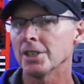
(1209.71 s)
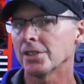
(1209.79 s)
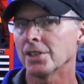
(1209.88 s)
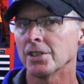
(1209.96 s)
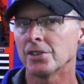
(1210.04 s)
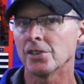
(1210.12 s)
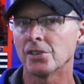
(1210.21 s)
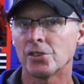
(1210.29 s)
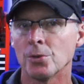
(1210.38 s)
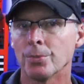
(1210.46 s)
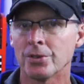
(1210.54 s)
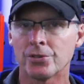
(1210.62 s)
distances
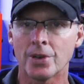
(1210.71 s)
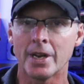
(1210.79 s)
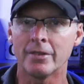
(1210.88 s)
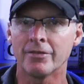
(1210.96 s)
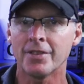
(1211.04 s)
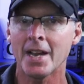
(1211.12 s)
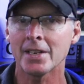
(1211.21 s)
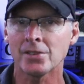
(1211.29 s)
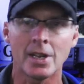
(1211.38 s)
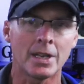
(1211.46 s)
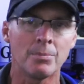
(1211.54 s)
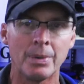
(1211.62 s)
super straight and fast
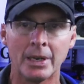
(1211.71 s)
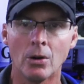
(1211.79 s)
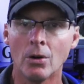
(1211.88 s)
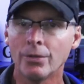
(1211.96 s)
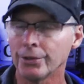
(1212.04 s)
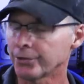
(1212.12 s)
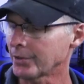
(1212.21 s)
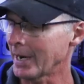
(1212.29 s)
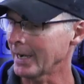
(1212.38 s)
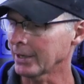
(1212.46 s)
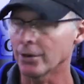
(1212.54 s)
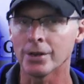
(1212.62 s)
like a big oval
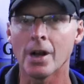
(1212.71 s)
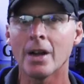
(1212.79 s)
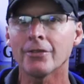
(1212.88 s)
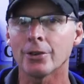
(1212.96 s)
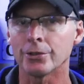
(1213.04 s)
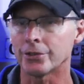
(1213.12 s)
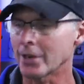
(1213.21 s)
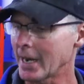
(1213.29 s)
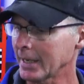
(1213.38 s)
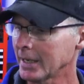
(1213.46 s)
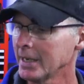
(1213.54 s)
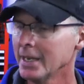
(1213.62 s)
track or an off-road
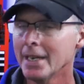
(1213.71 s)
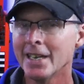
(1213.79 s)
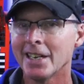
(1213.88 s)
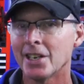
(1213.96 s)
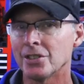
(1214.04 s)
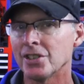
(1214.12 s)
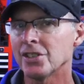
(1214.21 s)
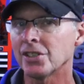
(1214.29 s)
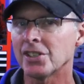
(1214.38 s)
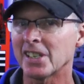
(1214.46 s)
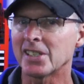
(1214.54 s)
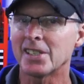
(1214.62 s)
track, because this
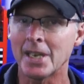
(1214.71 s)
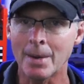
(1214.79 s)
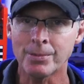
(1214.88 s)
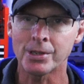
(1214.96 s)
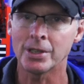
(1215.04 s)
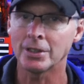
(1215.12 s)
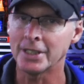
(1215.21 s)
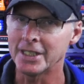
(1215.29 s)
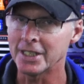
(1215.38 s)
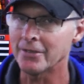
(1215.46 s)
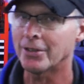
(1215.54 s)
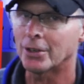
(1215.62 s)
is exceptionally
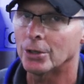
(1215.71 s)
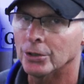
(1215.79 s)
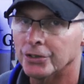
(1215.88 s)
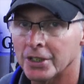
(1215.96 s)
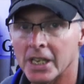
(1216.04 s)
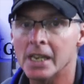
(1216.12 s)
difficult to